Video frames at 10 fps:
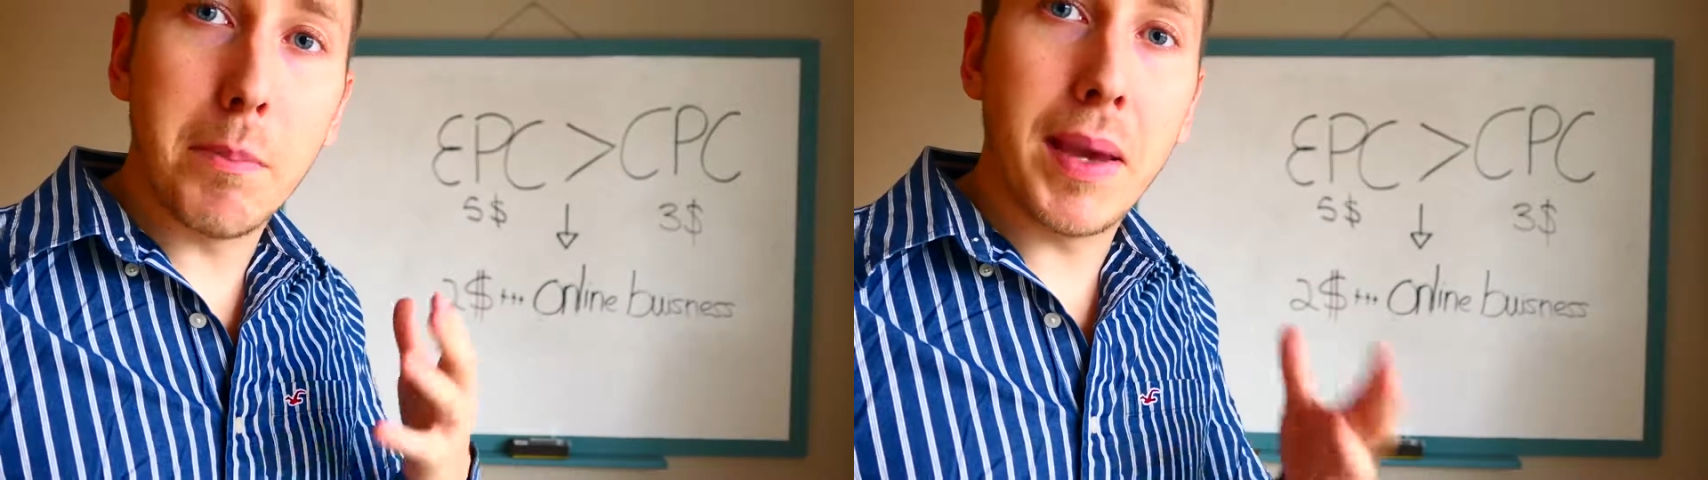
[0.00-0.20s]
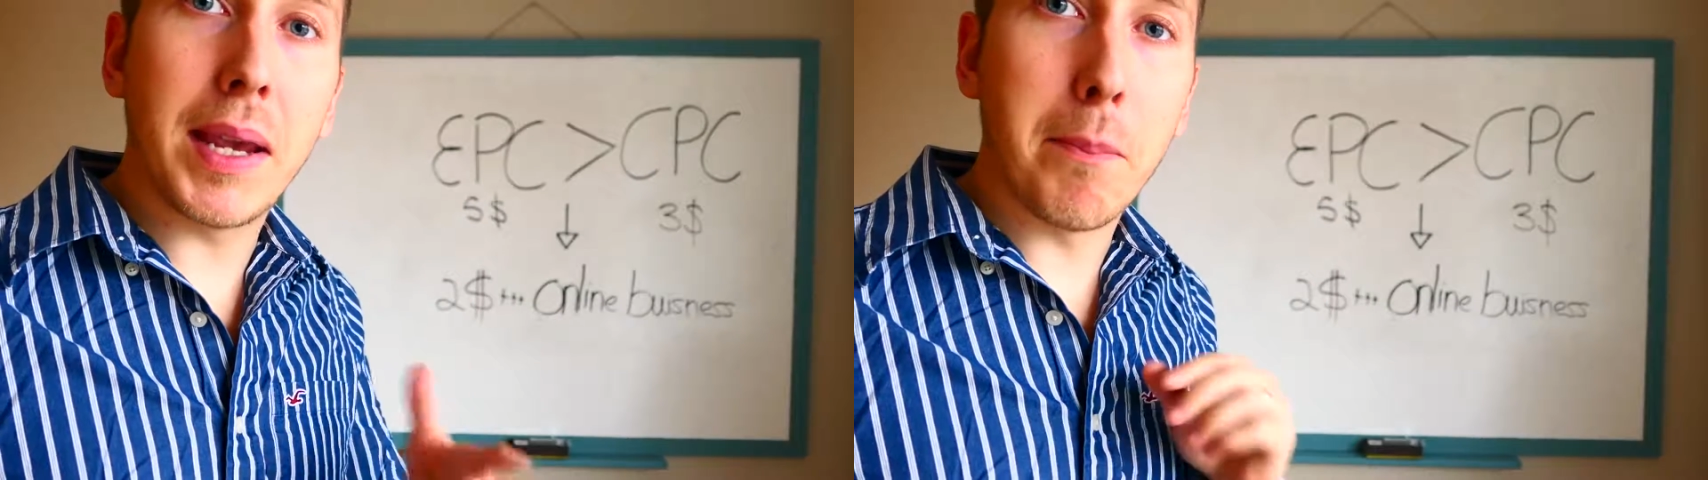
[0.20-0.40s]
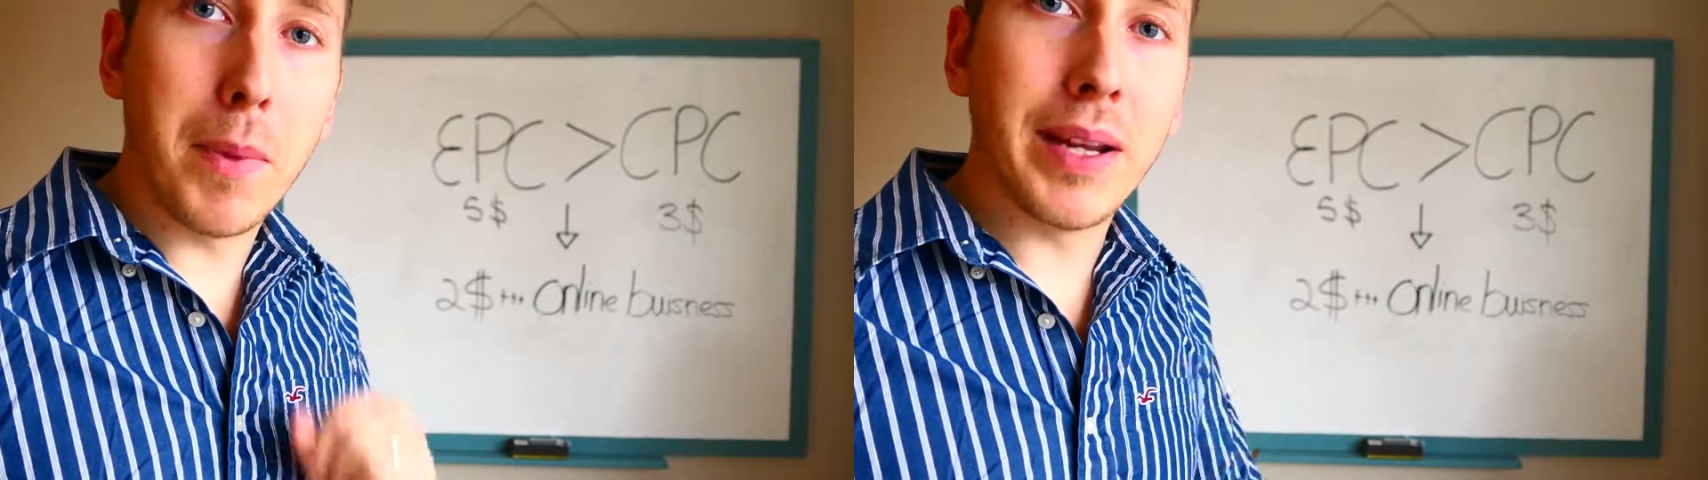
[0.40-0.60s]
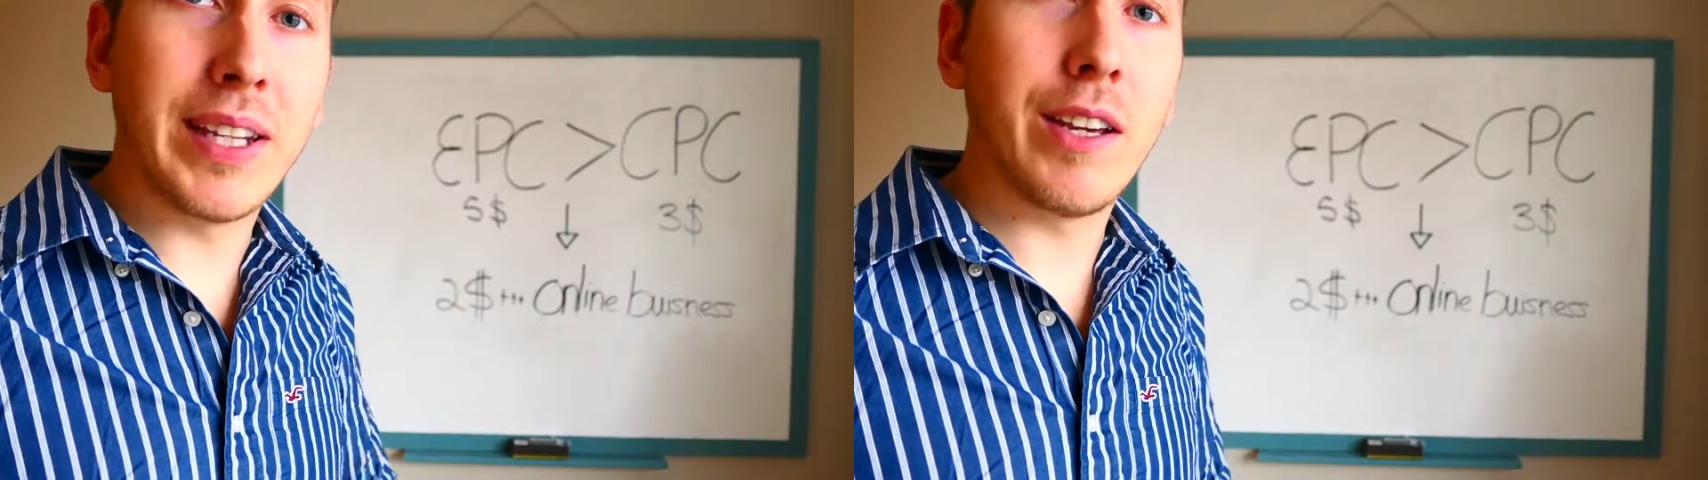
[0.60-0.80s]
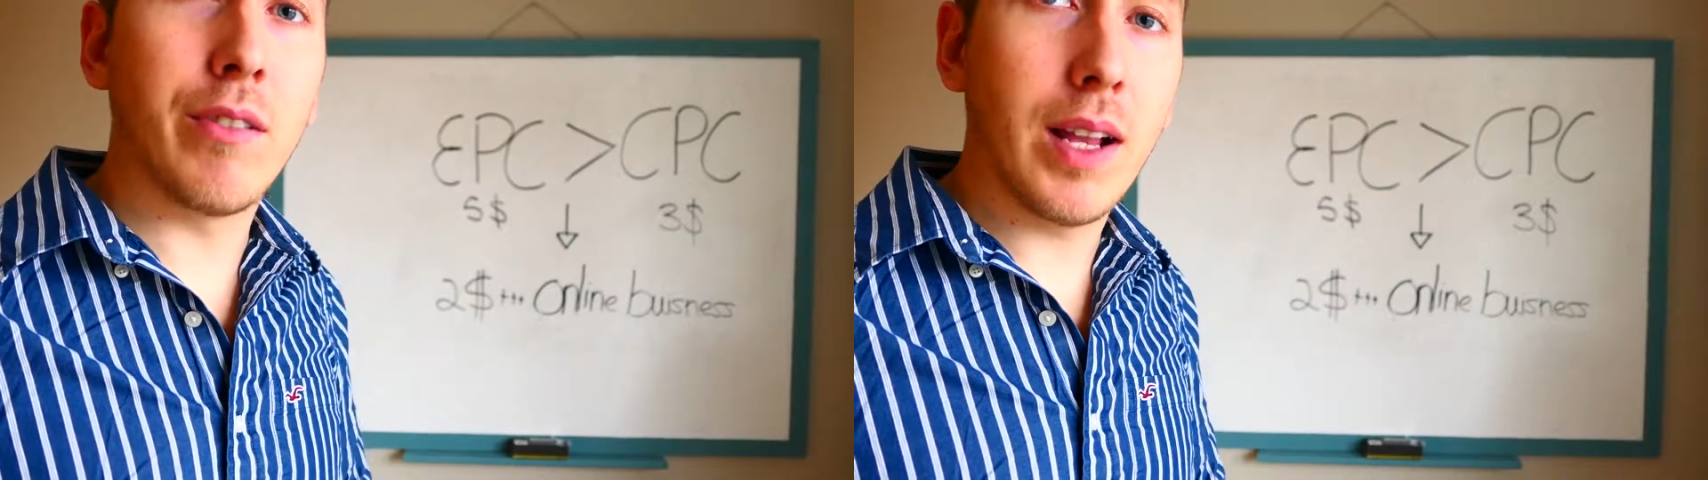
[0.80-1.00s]
make
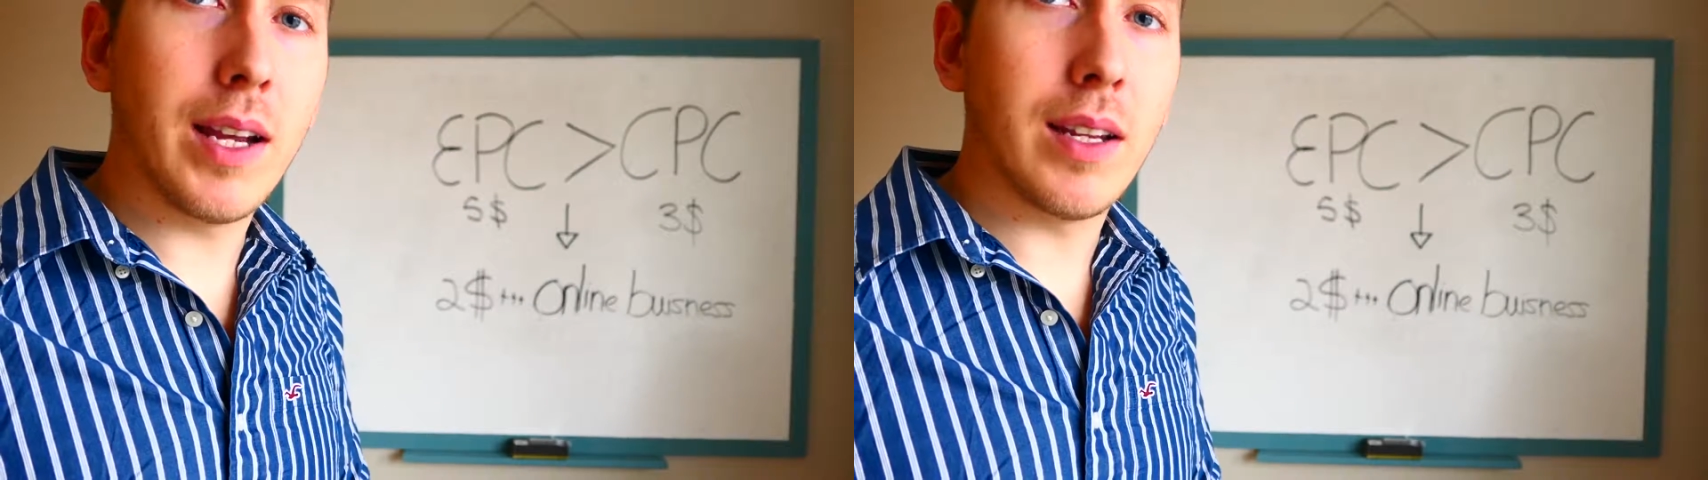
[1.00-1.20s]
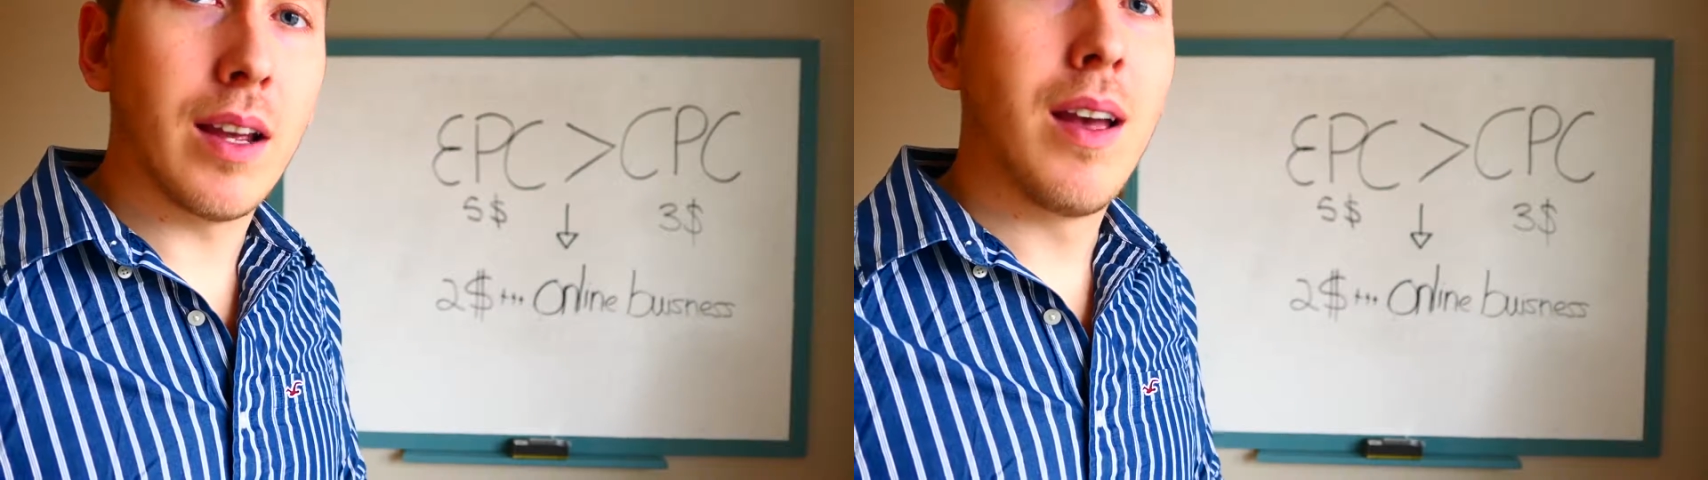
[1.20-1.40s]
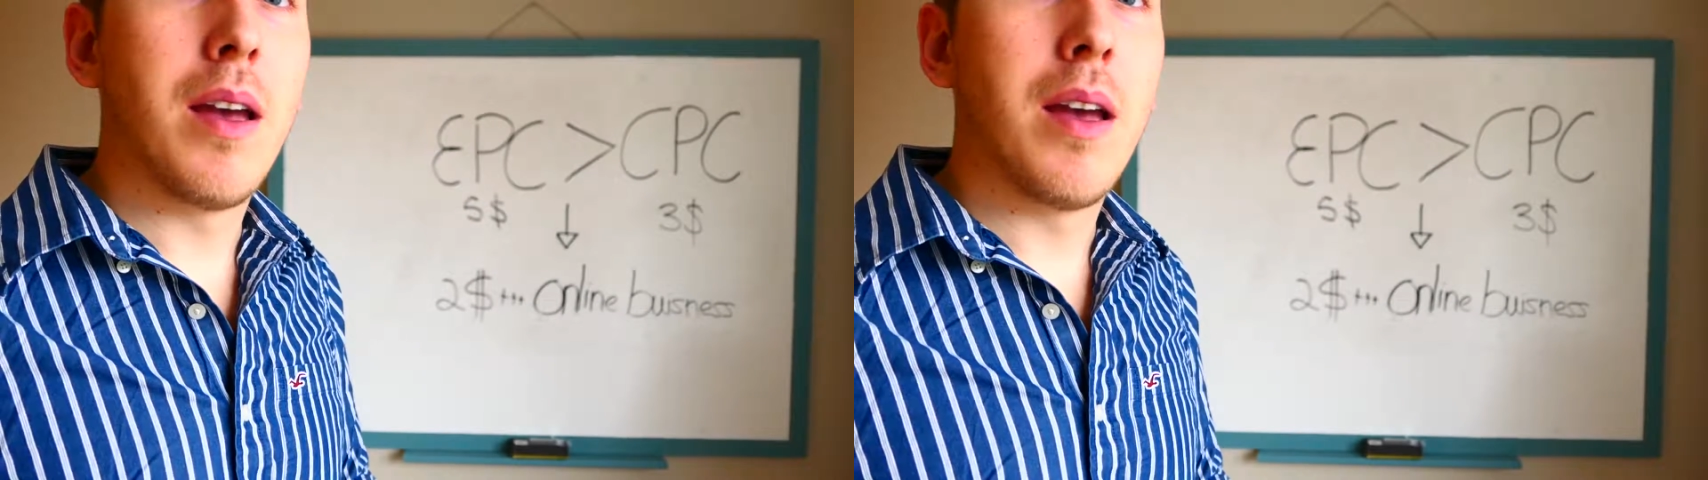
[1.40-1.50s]
money online,